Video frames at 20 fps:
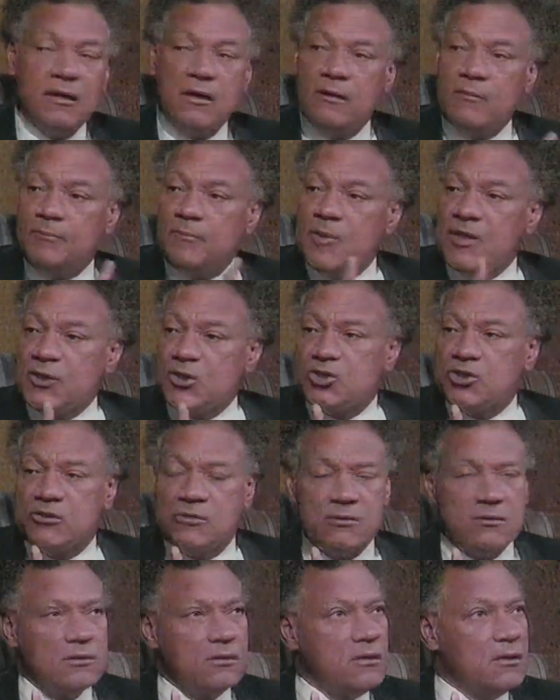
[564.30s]

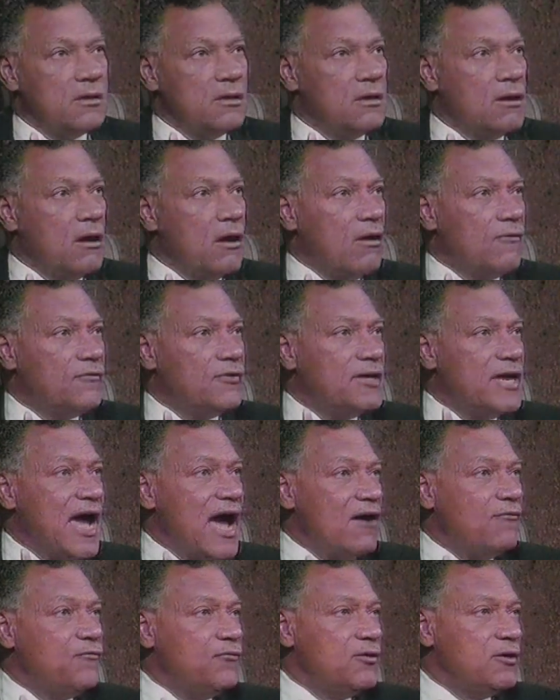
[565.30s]
picture of an
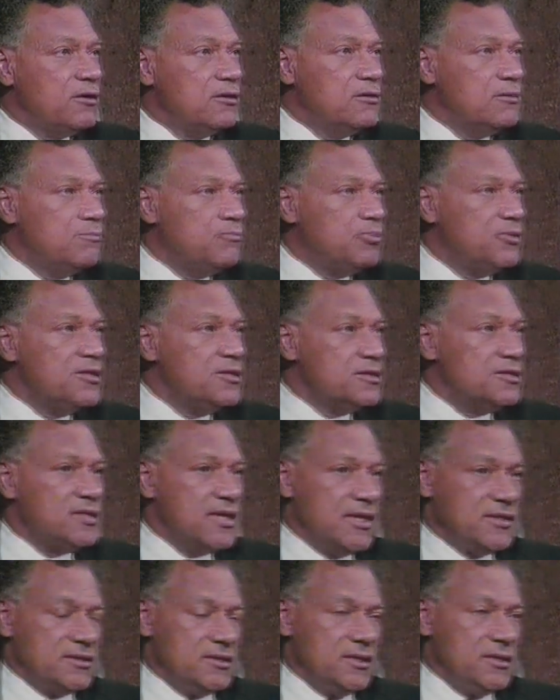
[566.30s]
African
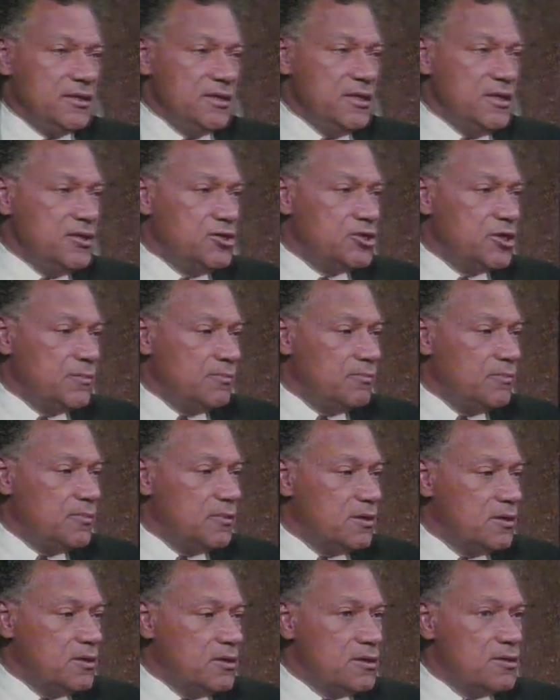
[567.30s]
princess in Egypt,
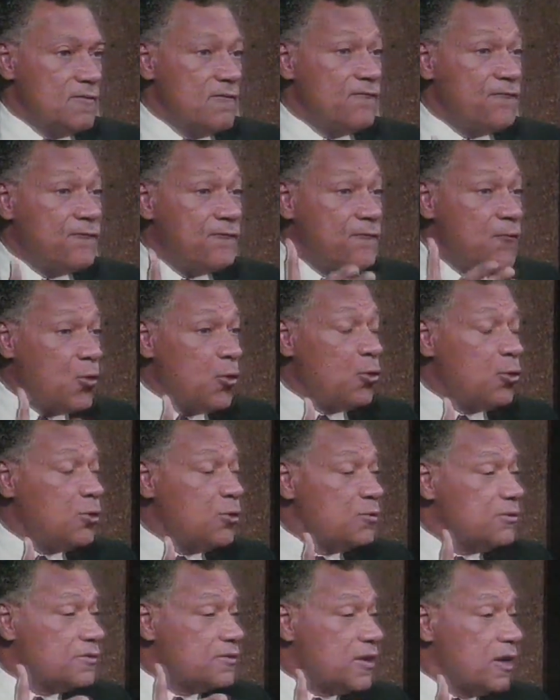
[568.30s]

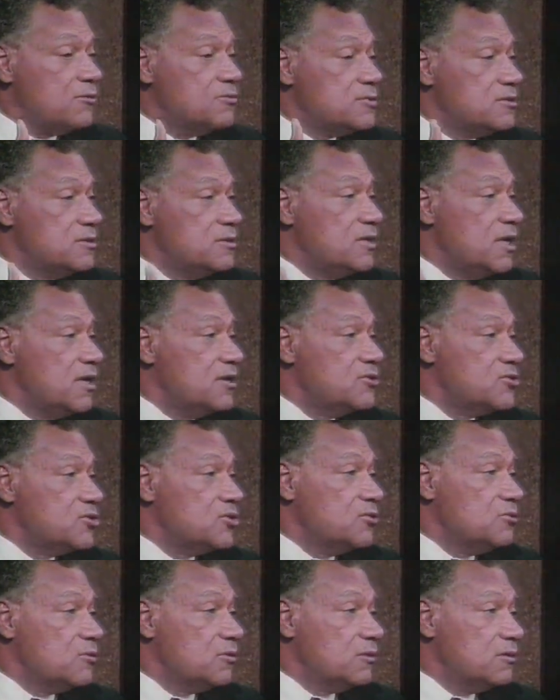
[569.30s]
4,000 years
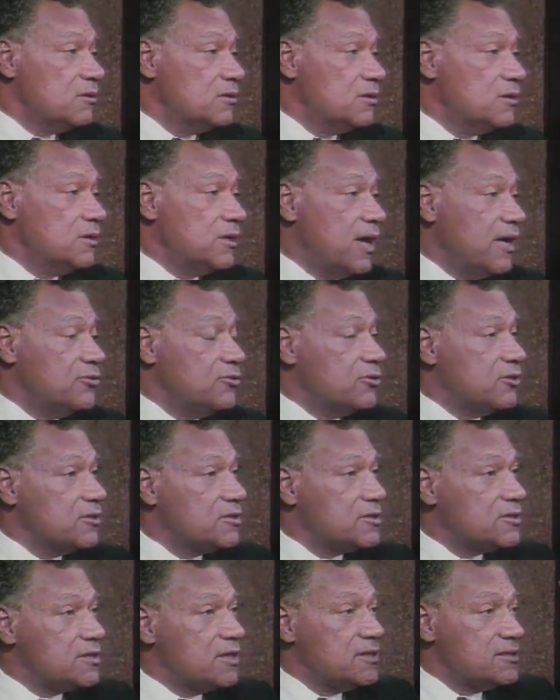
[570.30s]
old. And you
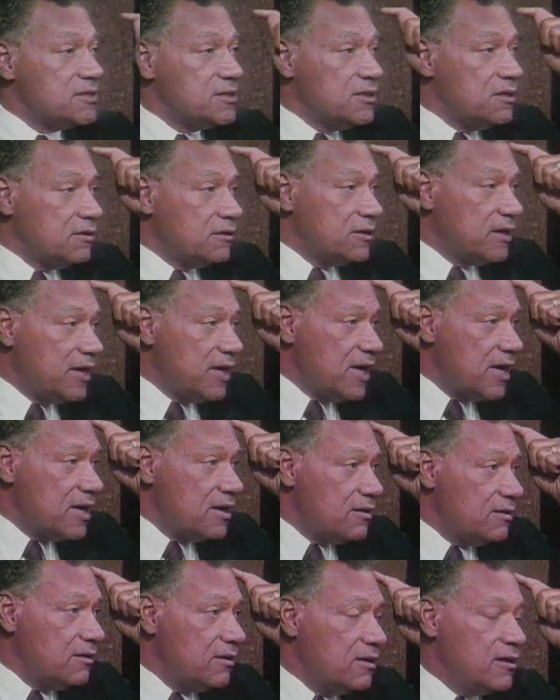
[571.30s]
could still see her
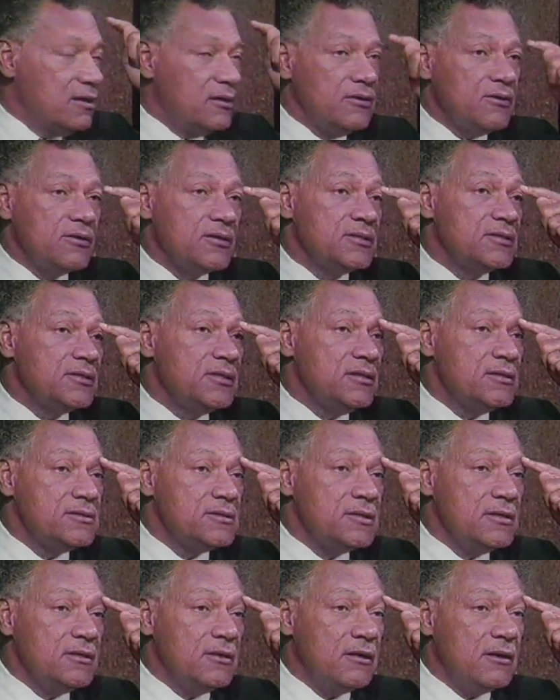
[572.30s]
hair. You could still
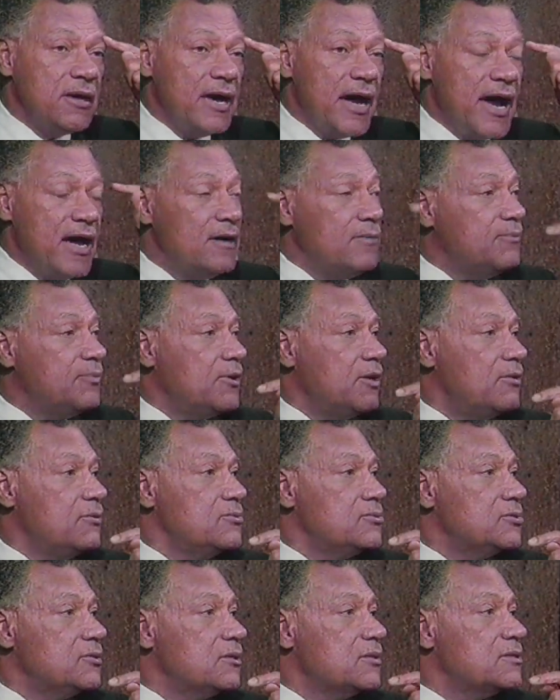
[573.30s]
see her
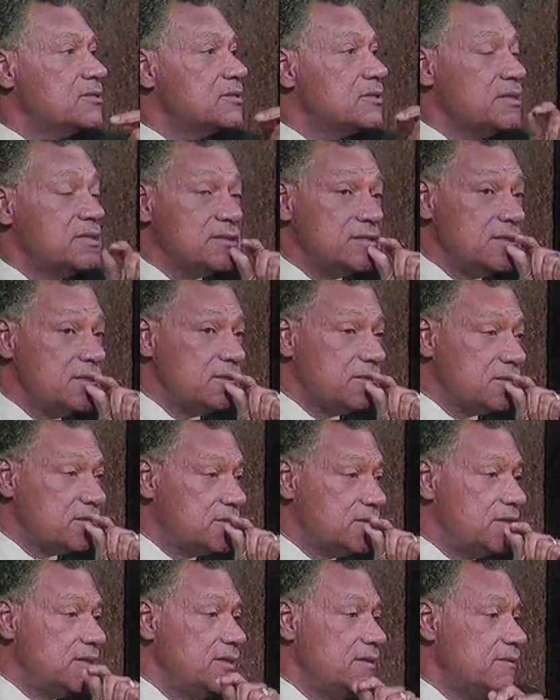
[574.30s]
eyebrows. You can still see her
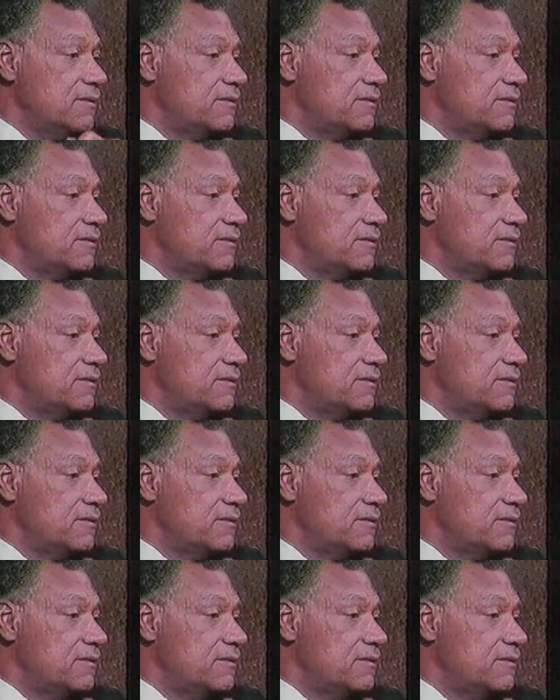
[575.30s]
teeth.